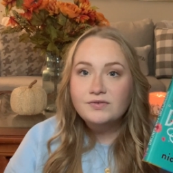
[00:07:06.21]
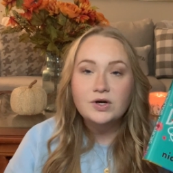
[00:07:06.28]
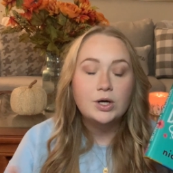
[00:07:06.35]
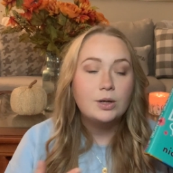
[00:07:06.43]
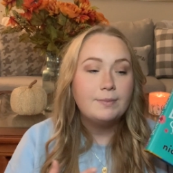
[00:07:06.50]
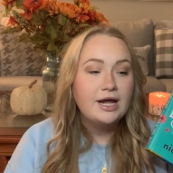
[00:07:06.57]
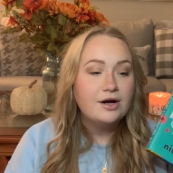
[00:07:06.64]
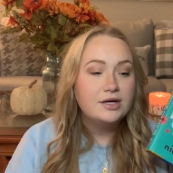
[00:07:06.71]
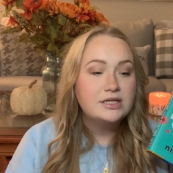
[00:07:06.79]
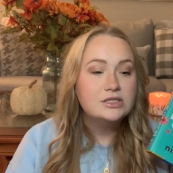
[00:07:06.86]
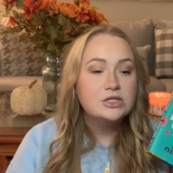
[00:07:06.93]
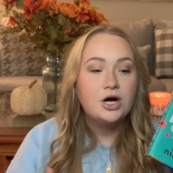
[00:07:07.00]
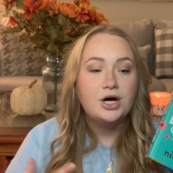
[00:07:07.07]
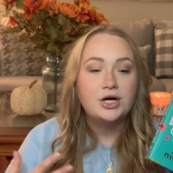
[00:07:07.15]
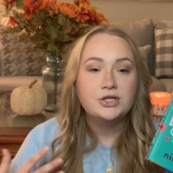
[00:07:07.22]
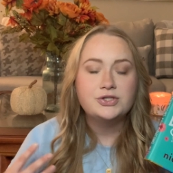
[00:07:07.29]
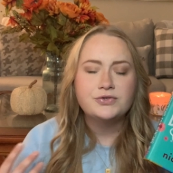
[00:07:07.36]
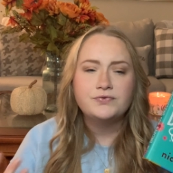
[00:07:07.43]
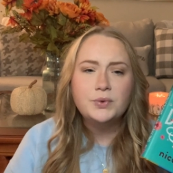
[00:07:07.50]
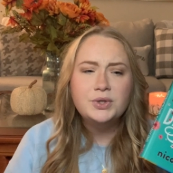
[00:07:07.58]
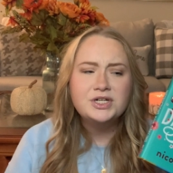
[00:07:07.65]
Her parents are
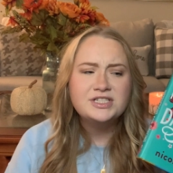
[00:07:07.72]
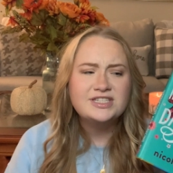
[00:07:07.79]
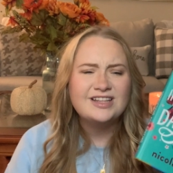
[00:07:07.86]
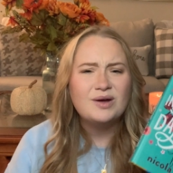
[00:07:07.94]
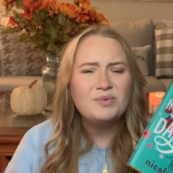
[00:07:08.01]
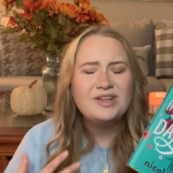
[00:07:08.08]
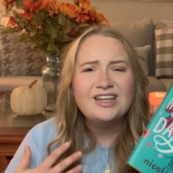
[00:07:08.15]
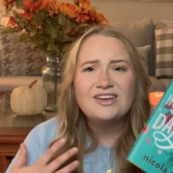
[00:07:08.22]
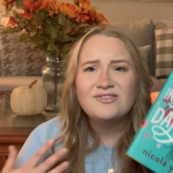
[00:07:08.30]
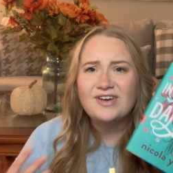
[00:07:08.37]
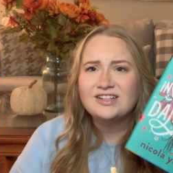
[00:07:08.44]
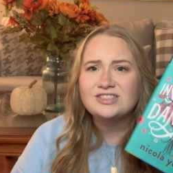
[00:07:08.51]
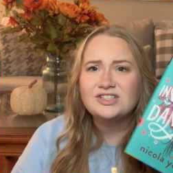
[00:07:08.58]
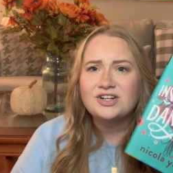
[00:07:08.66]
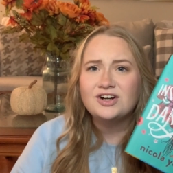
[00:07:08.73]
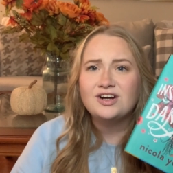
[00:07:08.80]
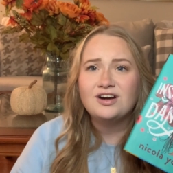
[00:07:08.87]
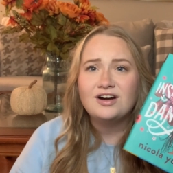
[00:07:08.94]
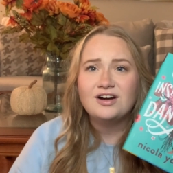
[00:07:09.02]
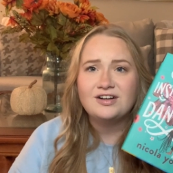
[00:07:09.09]
divorced and that really affected her.